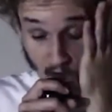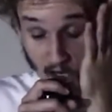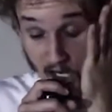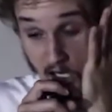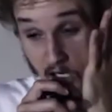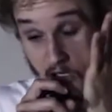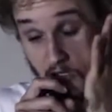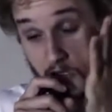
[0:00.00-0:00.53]

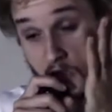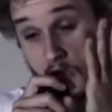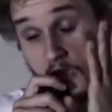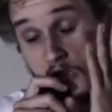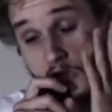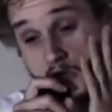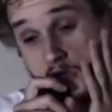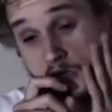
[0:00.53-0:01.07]
And
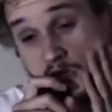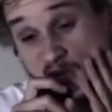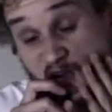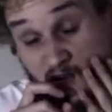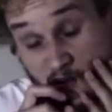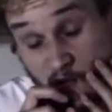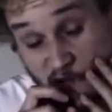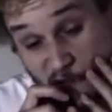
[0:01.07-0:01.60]

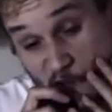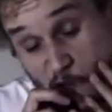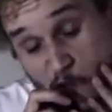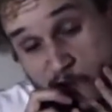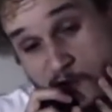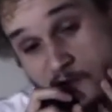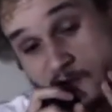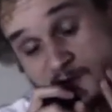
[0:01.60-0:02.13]
out of
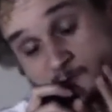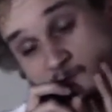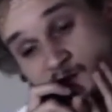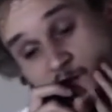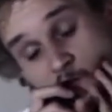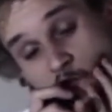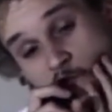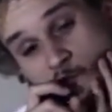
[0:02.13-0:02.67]
nowhere, like my
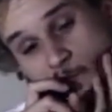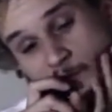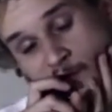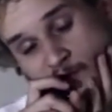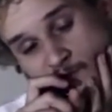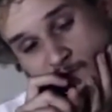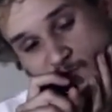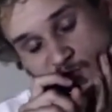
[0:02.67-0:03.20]
whole
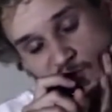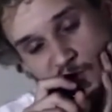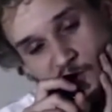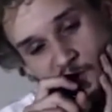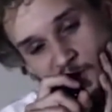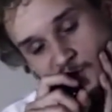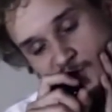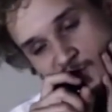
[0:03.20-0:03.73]
bottom
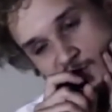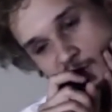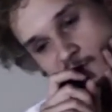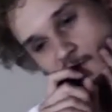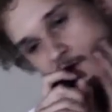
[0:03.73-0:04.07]
jaw just gets